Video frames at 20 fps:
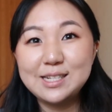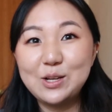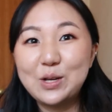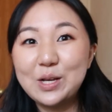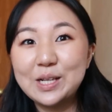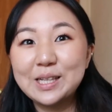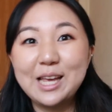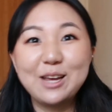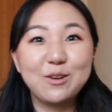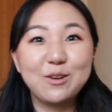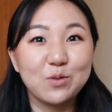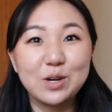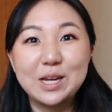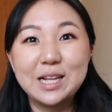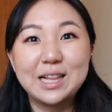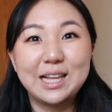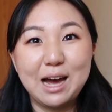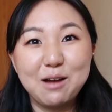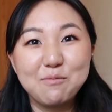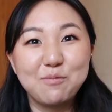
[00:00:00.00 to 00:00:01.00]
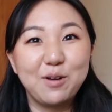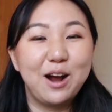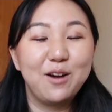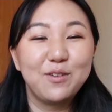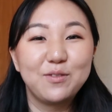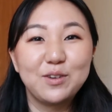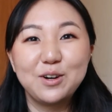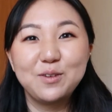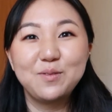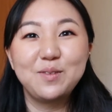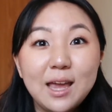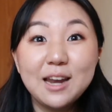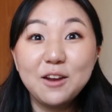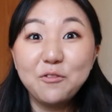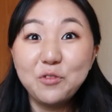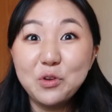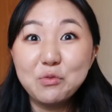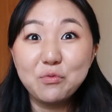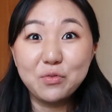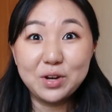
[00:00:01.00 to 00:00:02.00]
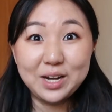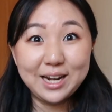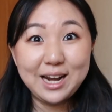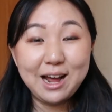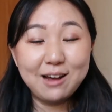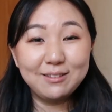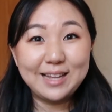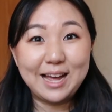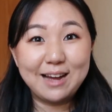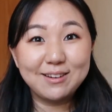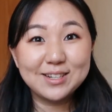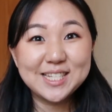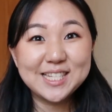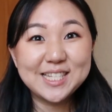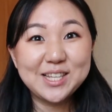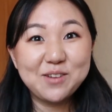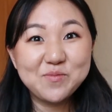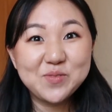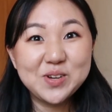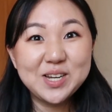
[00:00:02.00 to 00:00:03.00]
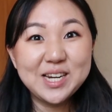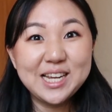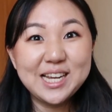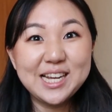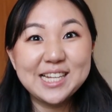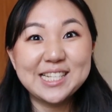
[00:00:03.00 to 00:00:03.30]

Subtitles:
you can read that proverb, and if you read it out loud to someone,